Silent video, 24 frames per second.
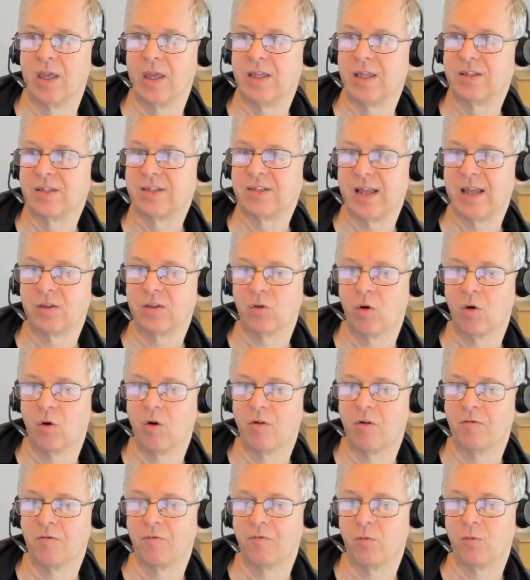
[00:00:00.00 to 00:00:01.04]
instead
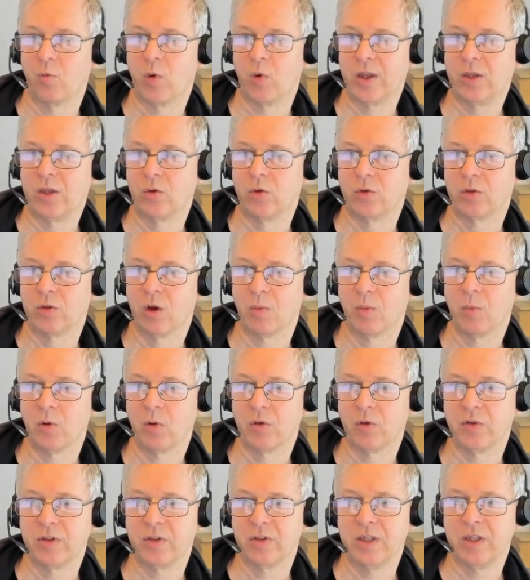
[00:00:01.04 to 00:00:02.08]
of when you
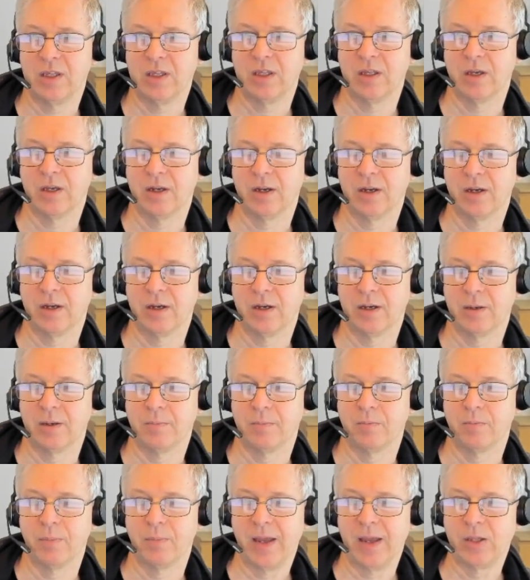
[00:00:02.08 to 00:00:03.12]
double the
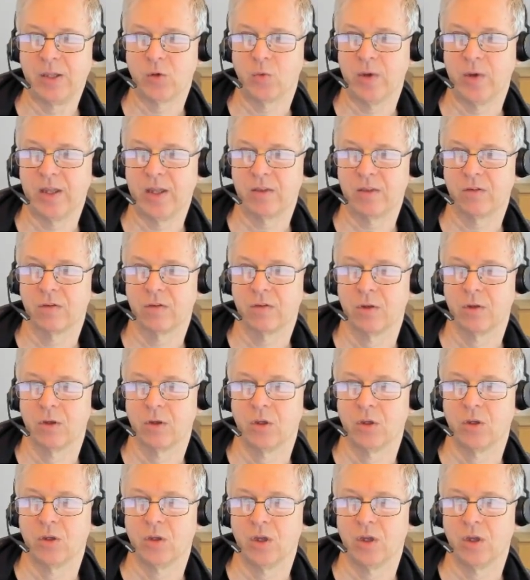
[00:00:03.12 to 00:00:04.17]
bandwidth,
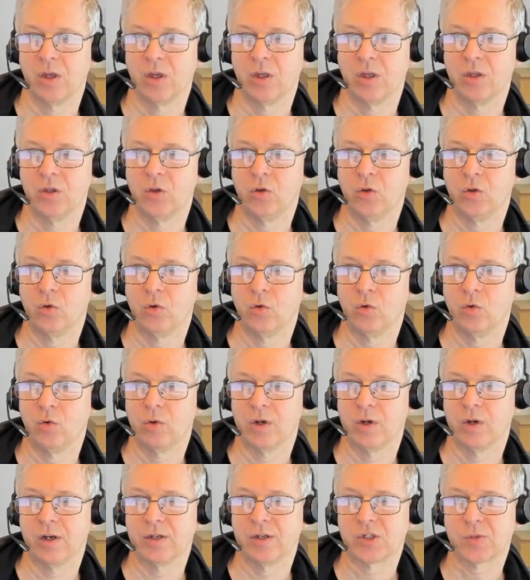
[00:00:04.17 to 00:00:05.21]

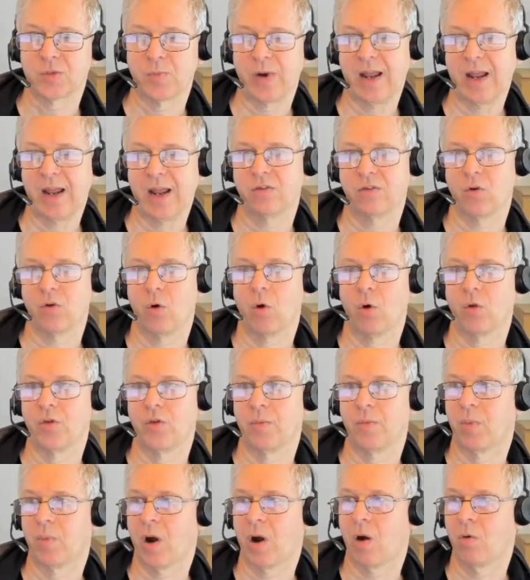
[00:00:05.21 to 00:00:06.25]
you spread all
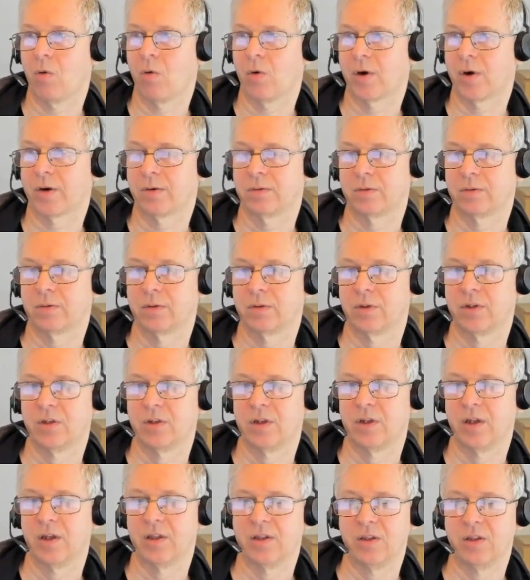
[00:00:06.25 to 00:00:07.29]
the power,
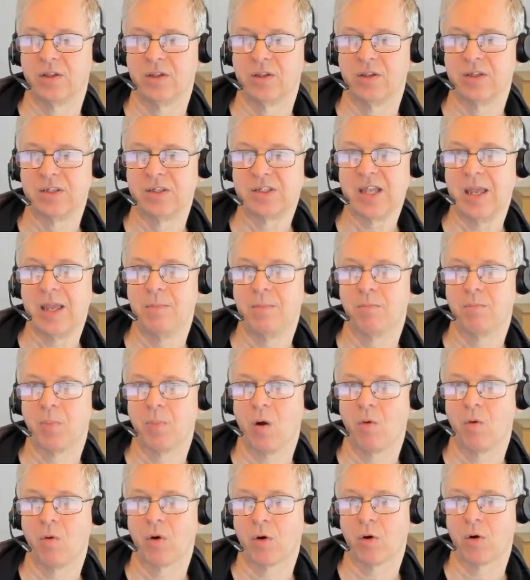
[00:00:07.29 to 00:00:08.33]
the same
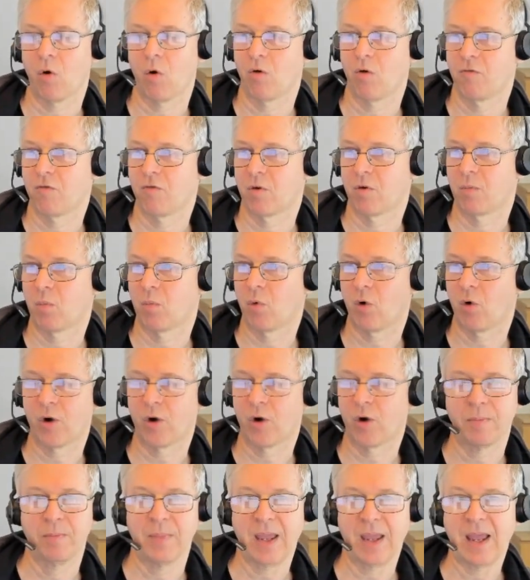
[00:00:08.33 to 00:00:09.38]
power over
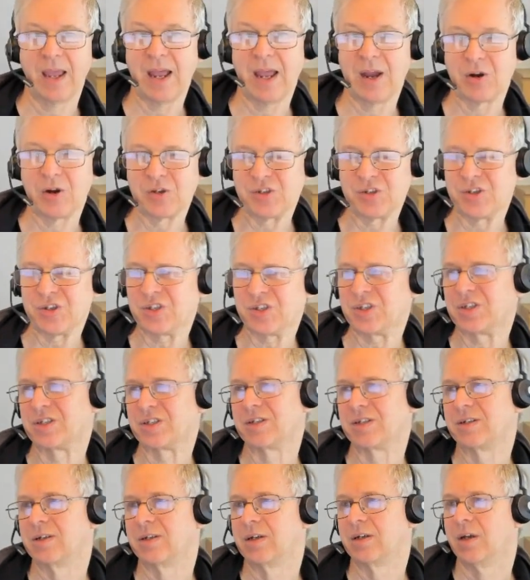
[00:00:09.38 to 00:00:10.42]
more megahertzes.